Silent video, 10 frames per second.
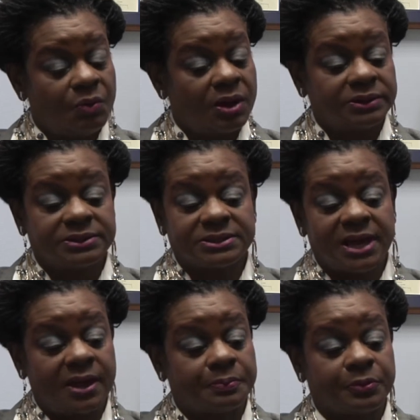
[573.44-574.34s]
Well, listen,
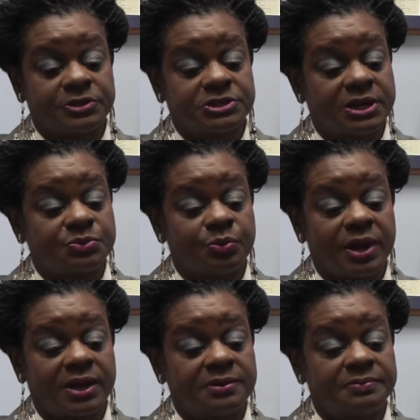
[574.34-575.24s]
I appreciate
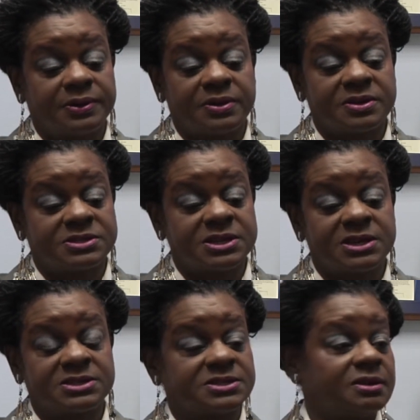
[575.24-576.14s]
RAINN because
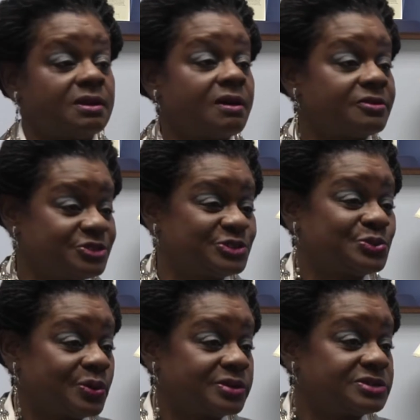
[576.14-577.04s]
it is the
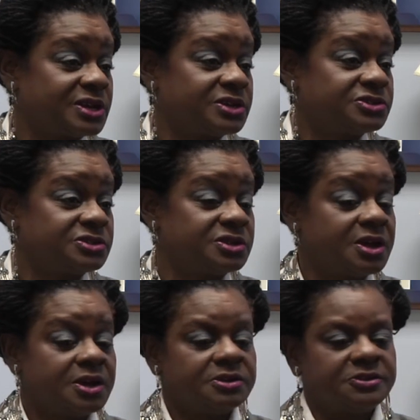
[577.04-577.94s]
largest organization
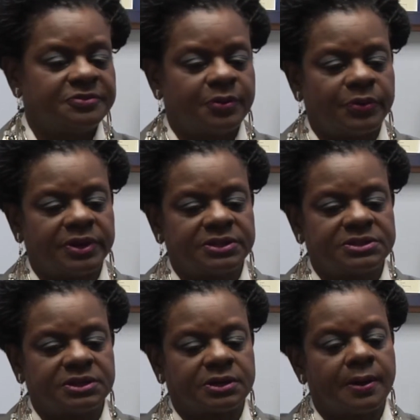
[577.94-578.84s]

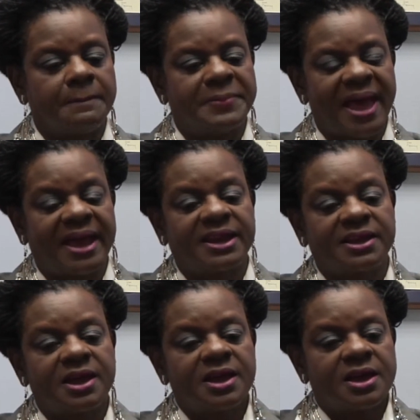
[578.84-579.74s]
devoted to
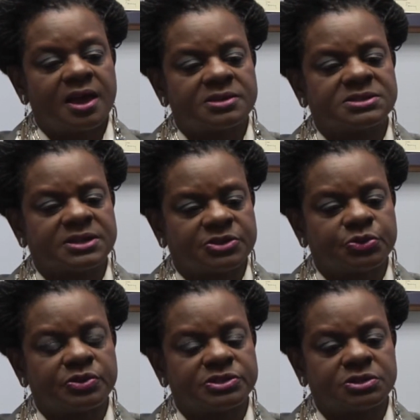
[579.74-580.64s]
combating
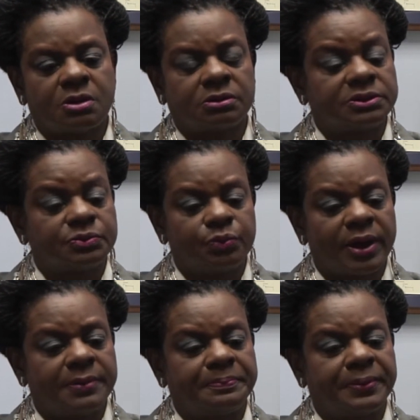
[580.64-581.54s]
sexual assault and
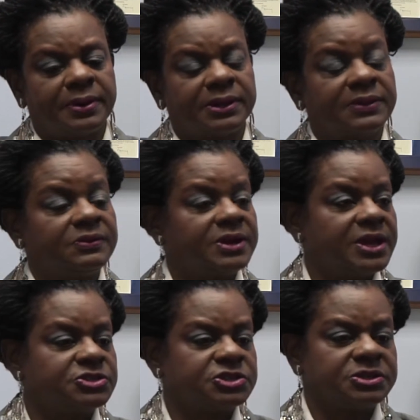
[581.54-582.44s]
rape in the
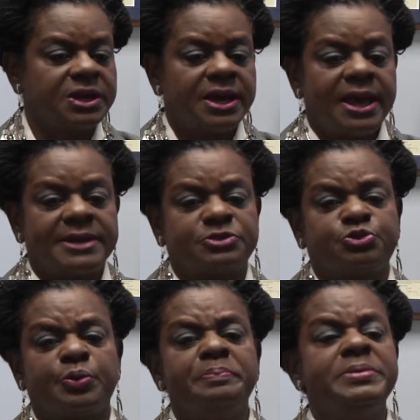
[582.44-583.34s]
nation, has a
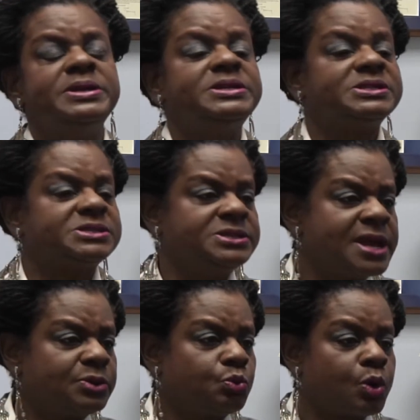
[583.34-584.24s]
tremendous
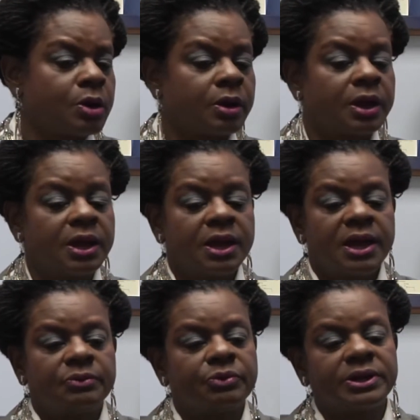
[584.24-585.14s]
network,
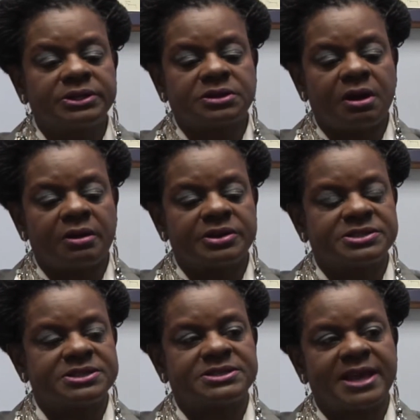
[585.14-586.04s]
and really
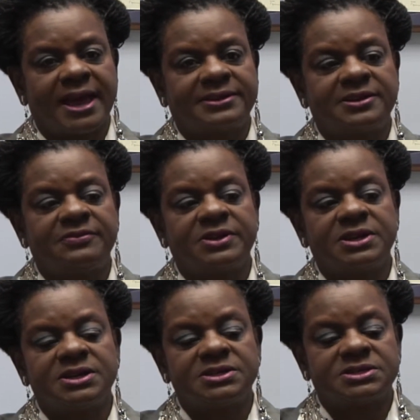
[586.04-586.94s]
targets its
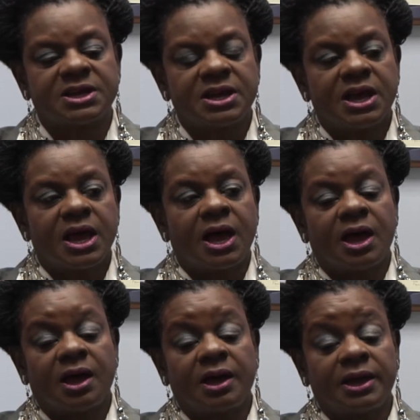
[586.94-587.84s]
activities
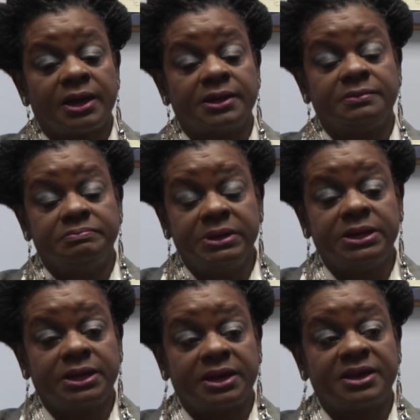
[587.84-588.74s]
and
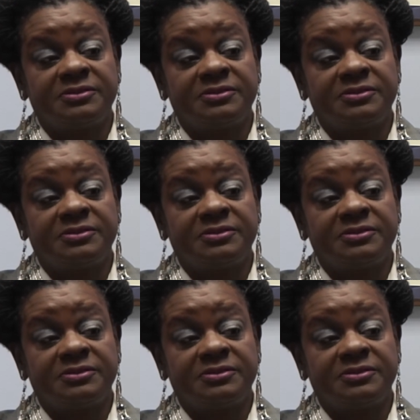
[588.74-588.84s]
media